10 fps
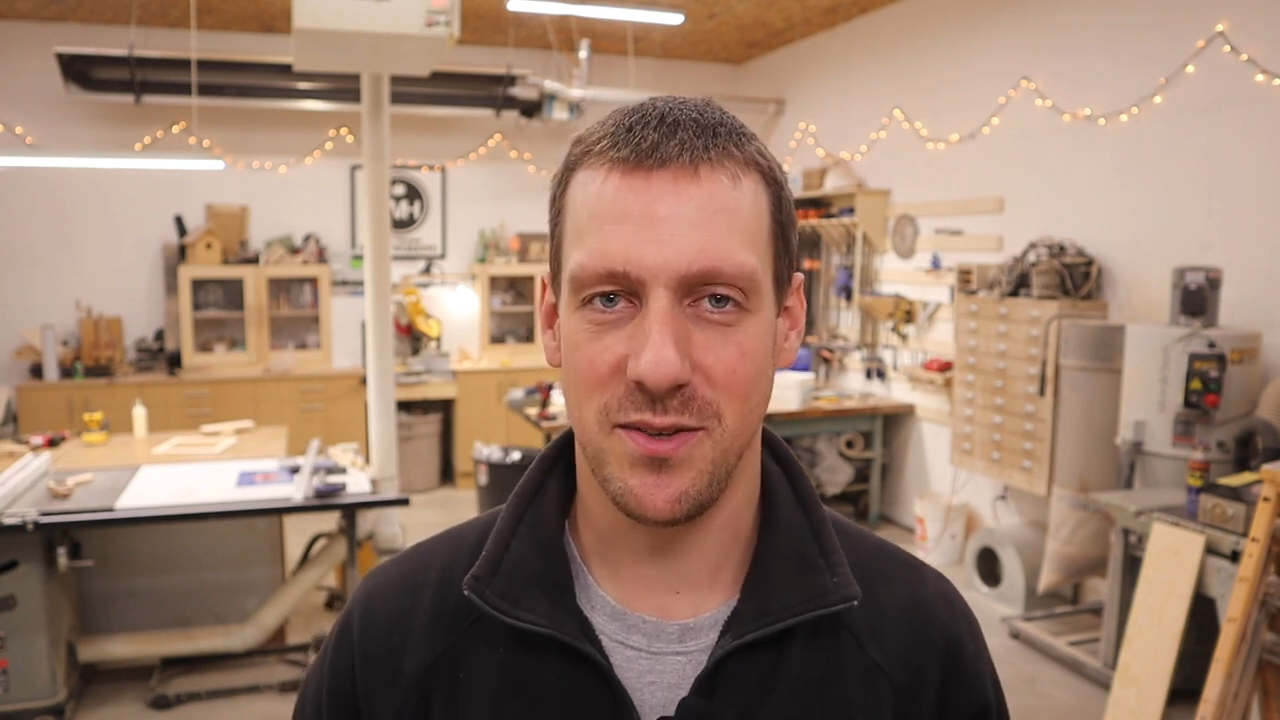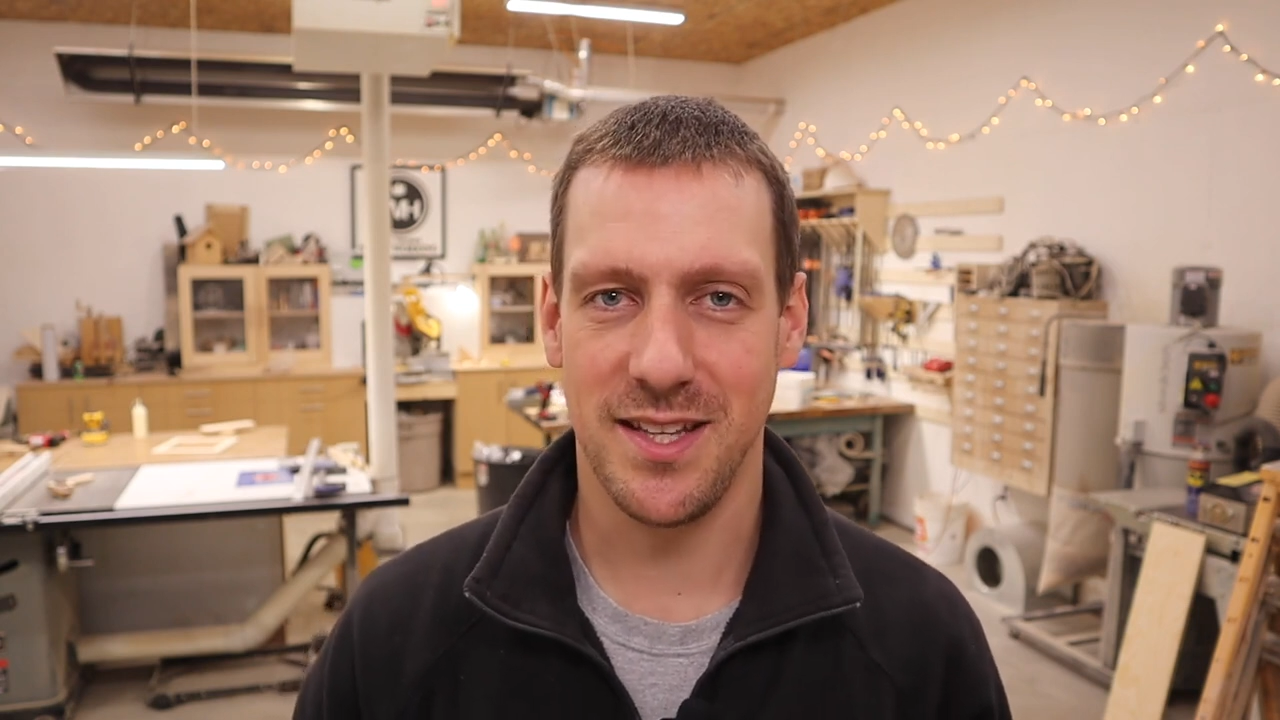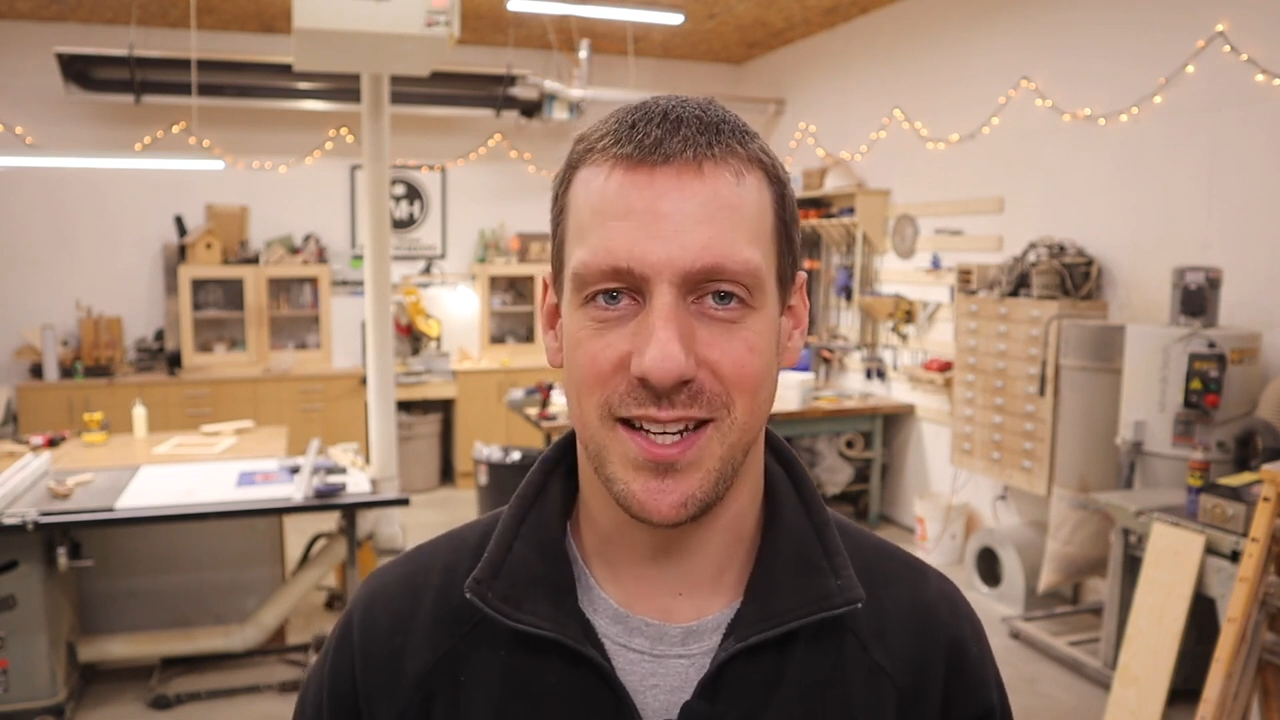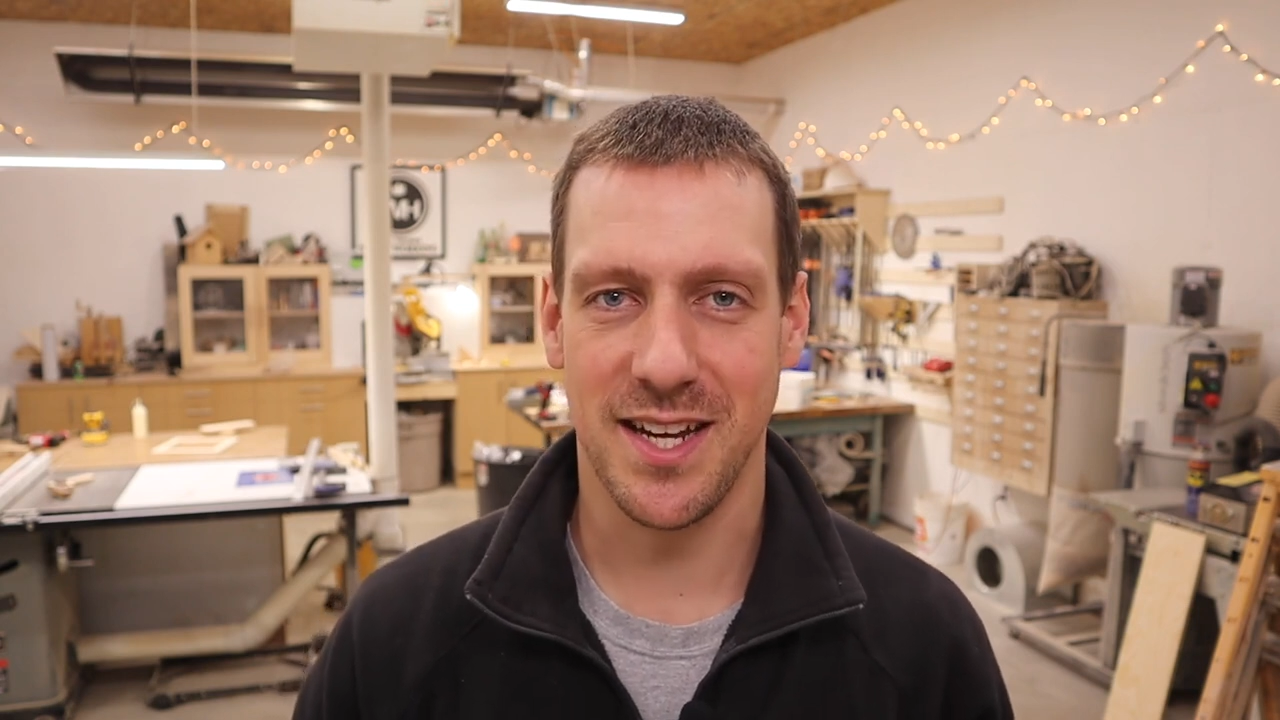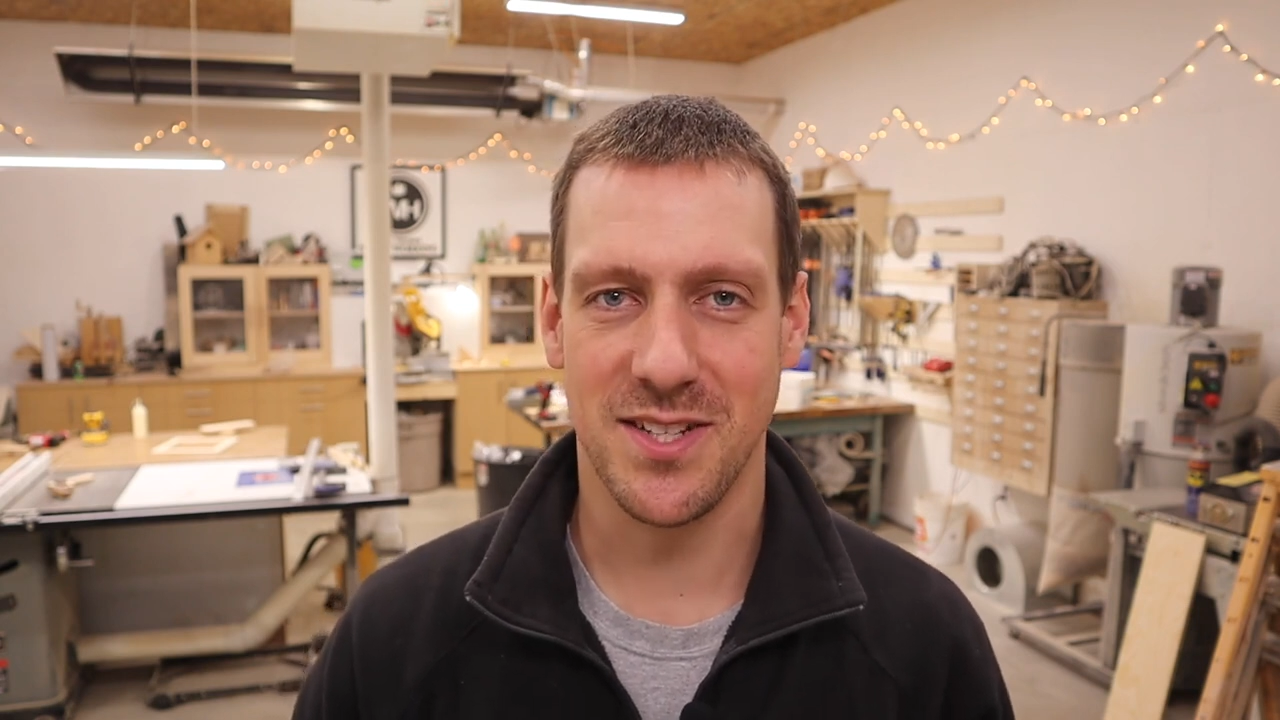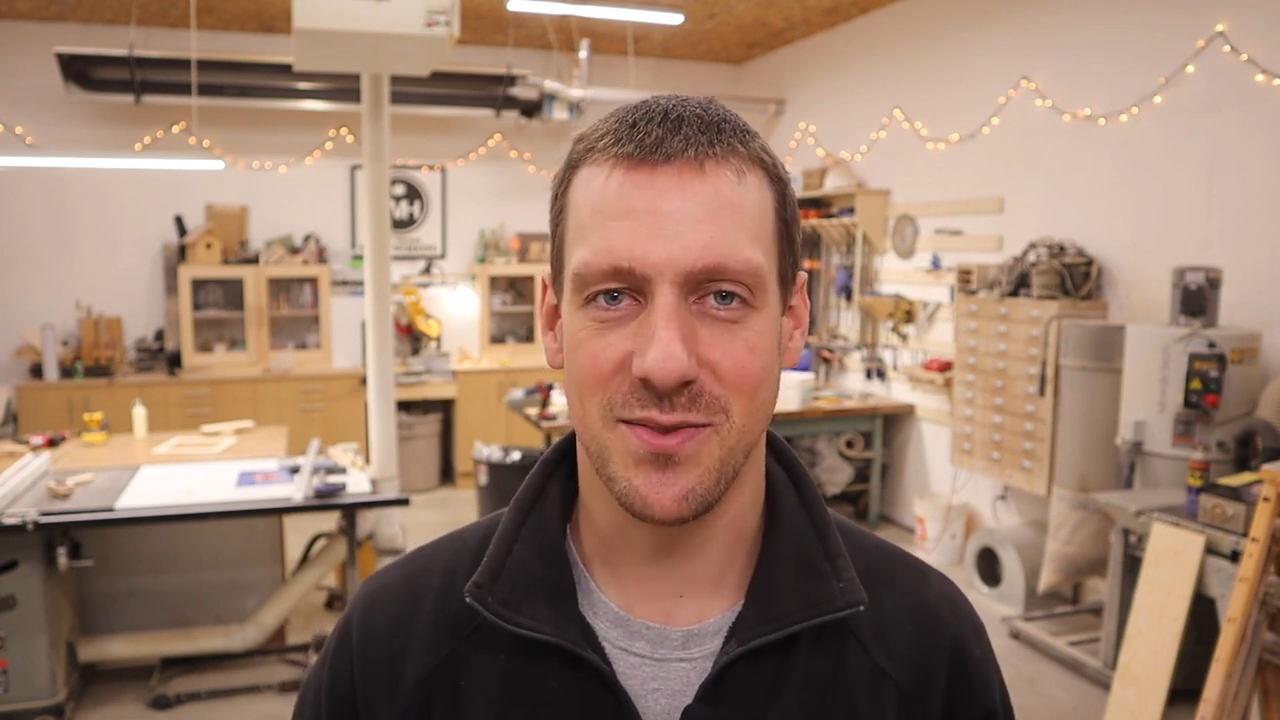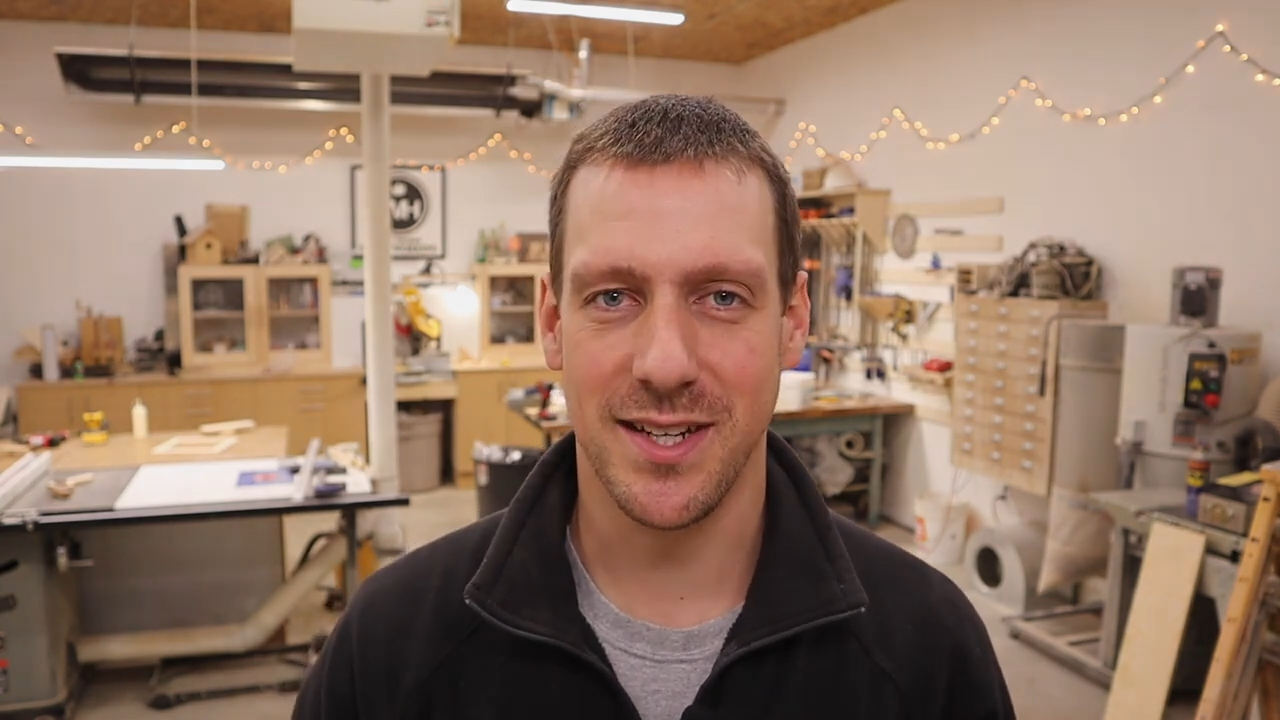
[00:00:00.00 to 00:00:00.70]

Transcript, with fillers: in the next